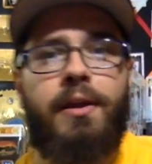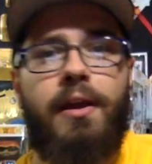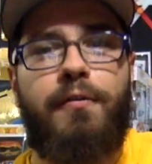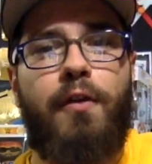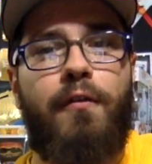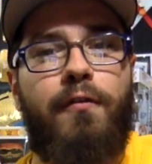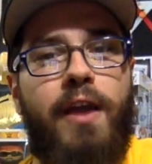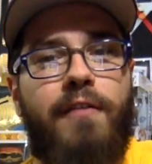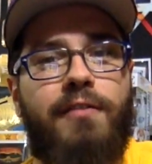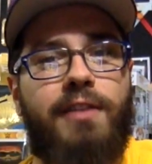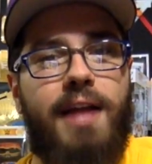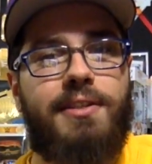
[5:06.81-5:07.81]
If you're a fan
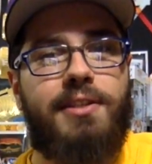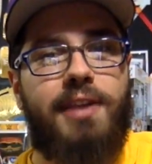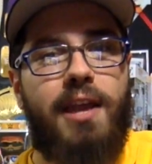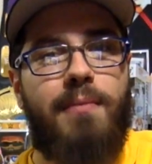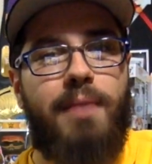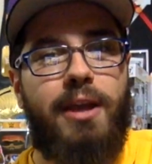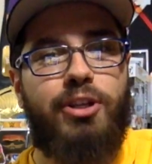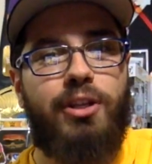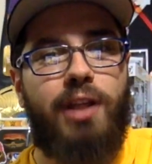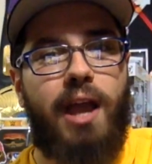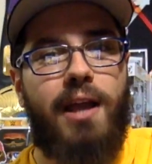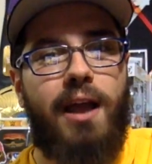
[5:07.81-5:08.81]
of classic animation
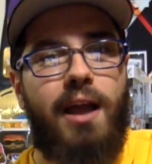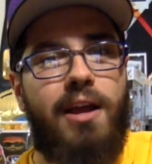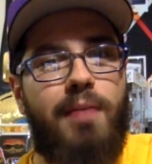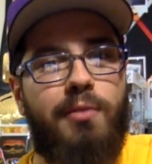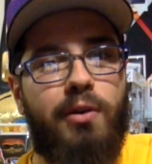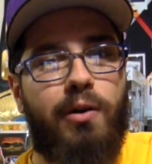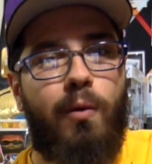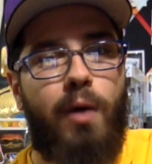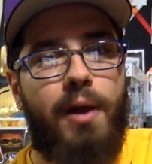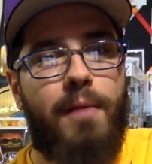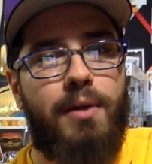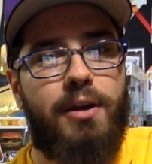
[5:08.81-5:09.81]
like I am, you're going to
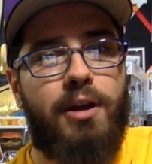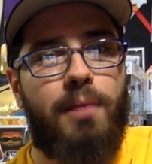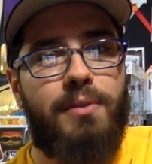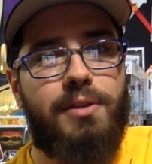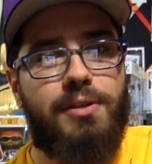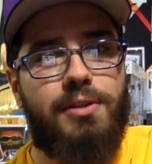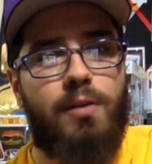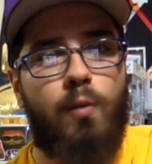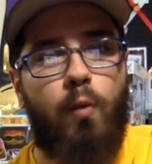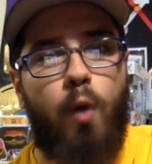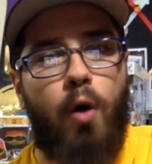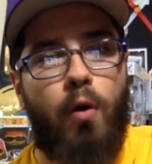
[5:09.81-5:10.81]
want to pick up this
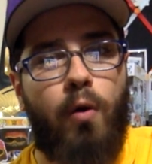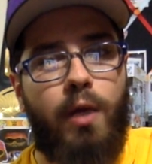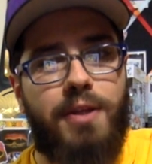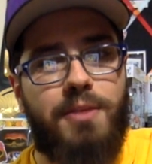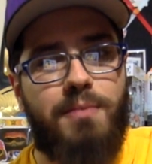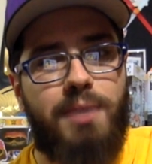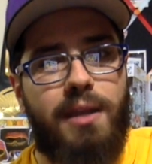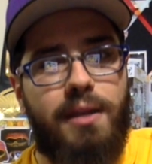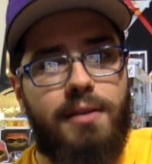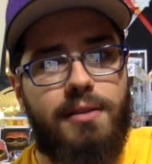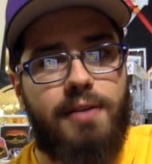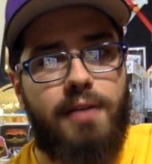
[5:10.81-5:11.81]
Walgreens
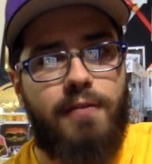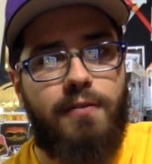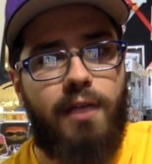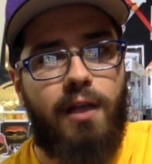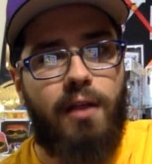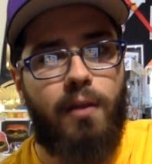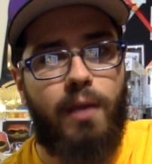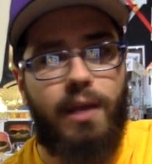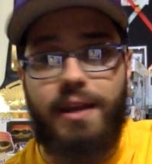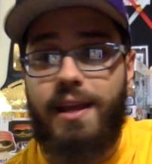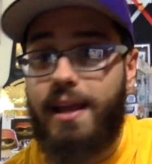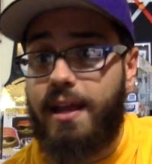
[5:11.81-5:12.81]
Peanuts set for
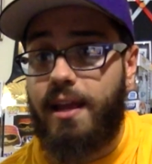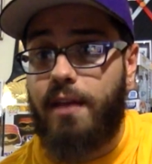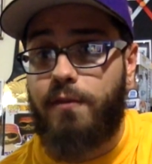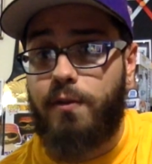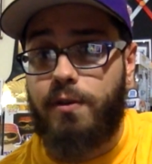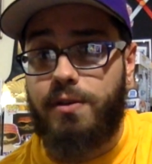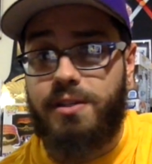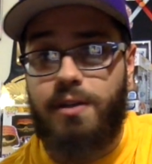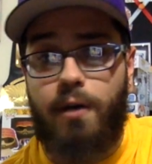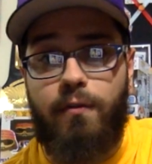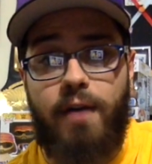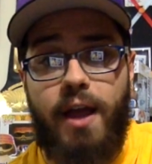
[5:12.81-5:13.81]
Halloween, if you can
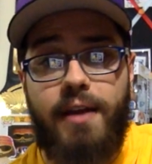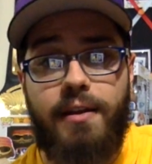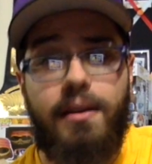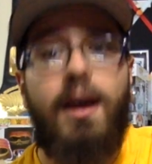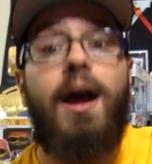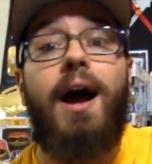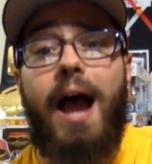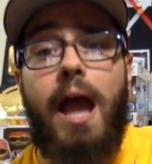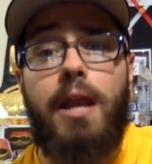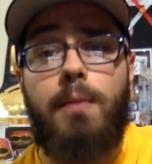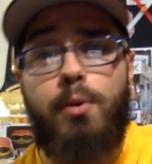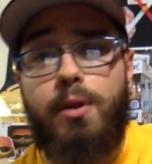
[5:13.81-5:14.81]
still find it. I
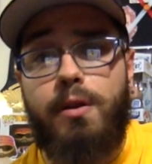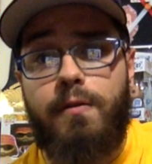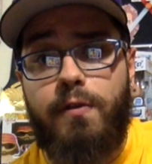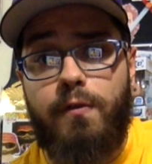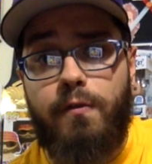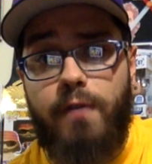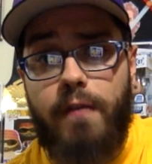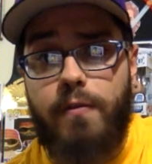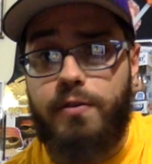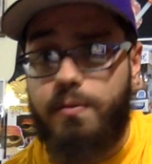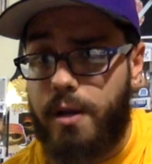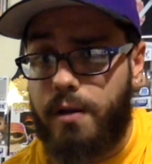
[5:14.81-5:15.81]
had to put in a few
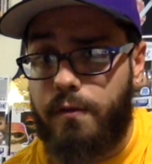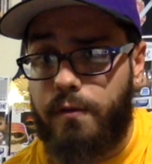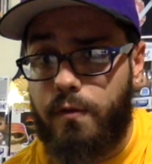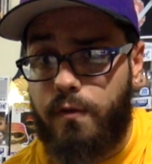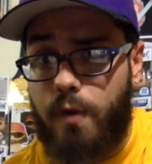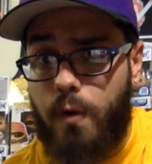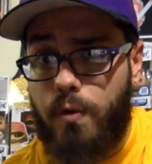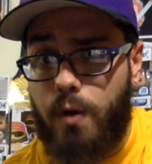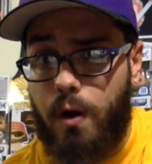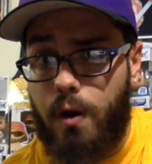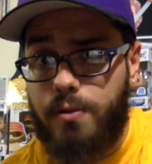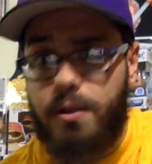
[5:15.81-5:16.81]
favors and make a few phone
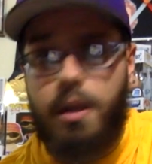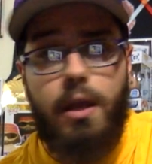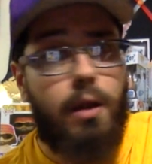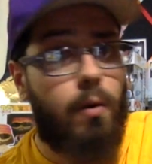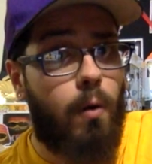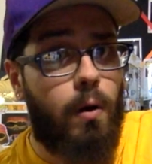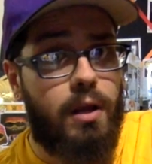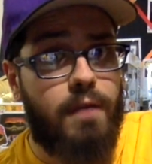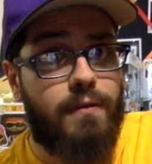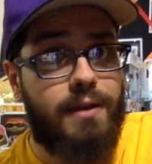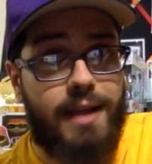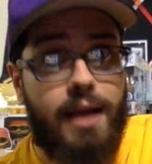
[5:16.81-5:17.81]
calls in order to
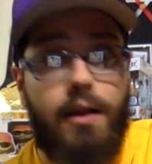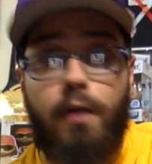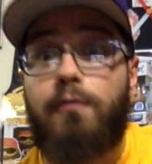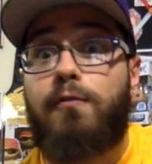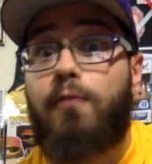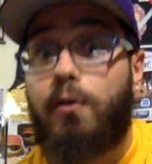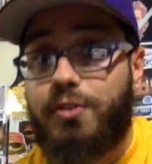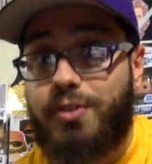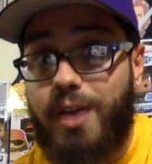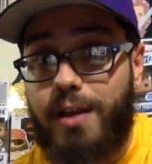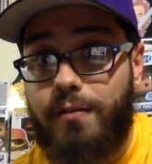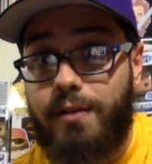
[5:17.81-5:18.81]
even get a full
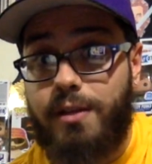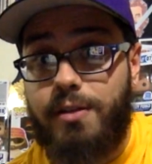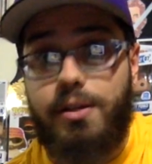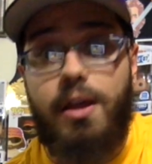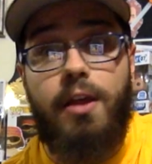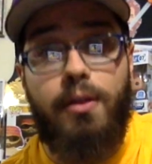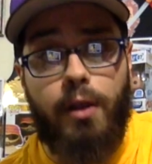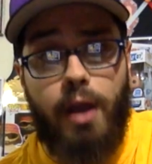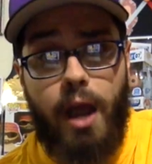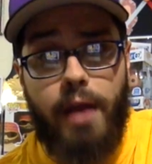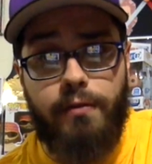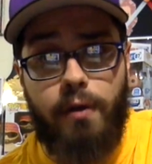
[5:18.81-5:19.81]
set of these. They're
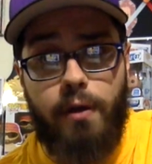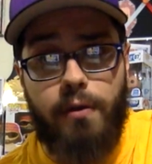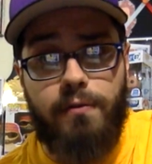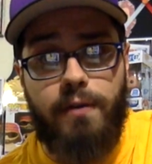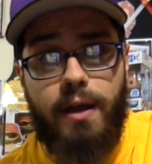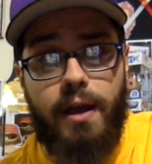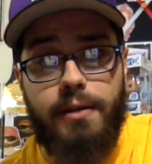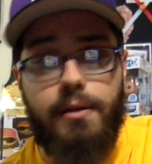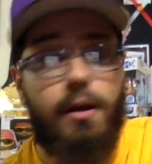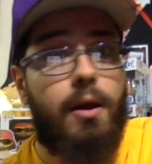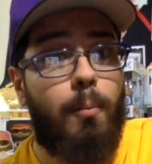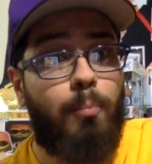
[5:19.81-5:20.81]
kind of hard to find.
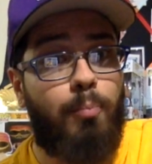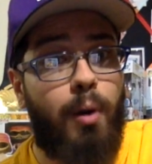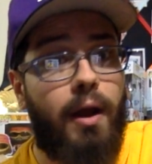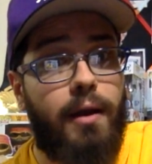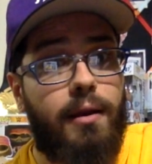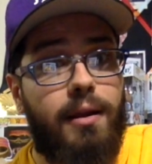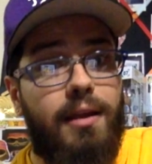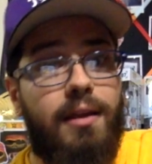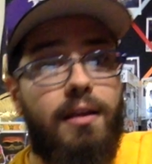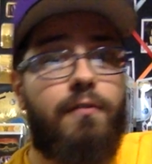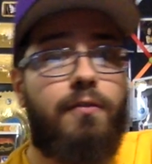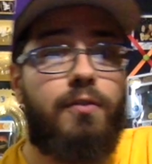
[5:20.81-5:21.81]
But
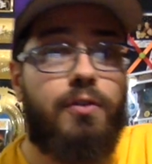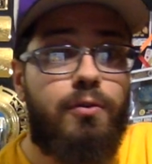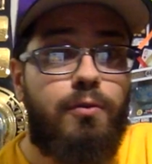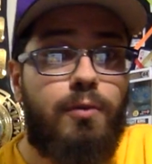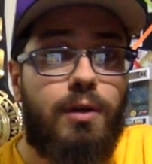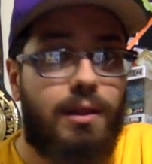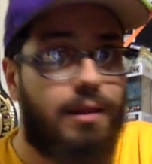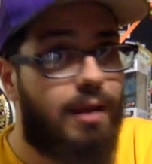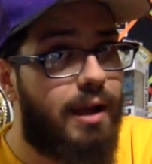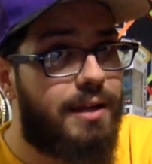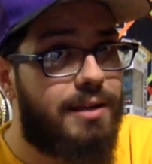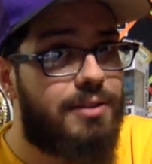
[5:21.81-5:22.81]
if you
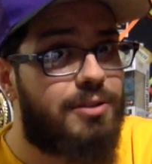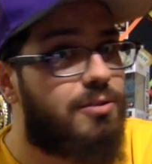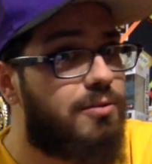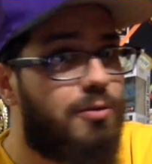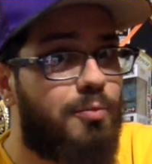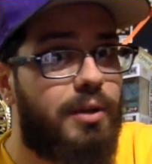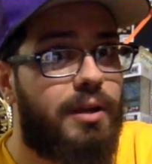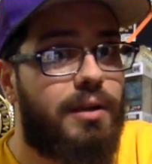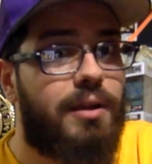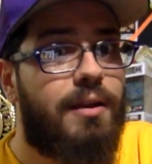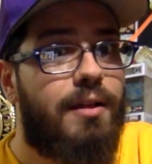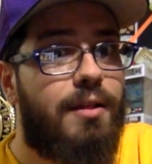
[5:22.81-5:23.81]
like Snoopy,
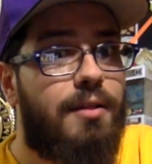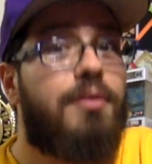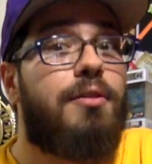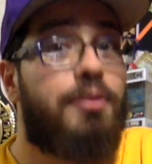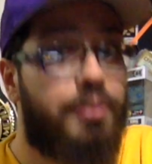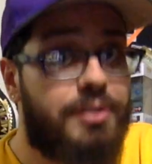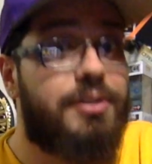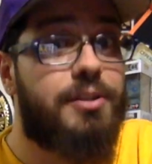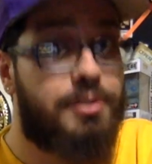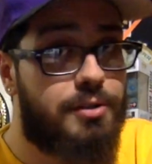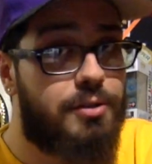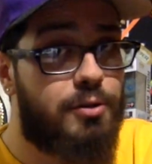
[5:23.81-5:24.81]
this
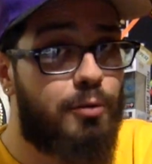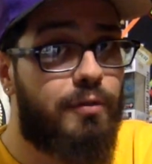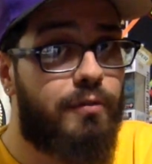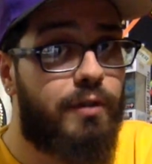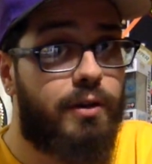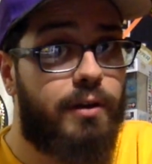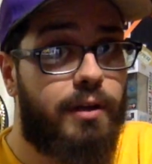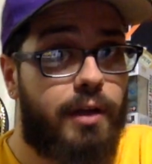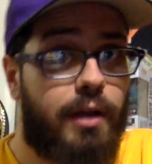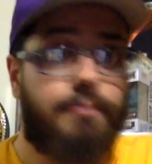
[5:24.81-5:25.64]
is the Snoopy figure to get.